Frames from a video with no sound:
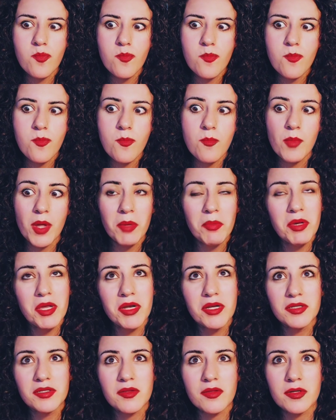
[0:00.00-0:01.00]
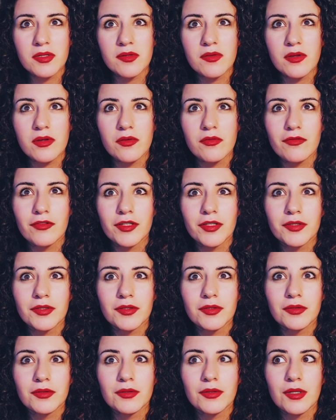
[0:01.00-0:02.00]
Maybe it is this, the universe,
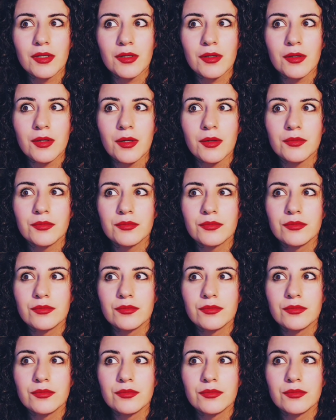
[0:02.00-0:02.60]
I don't know,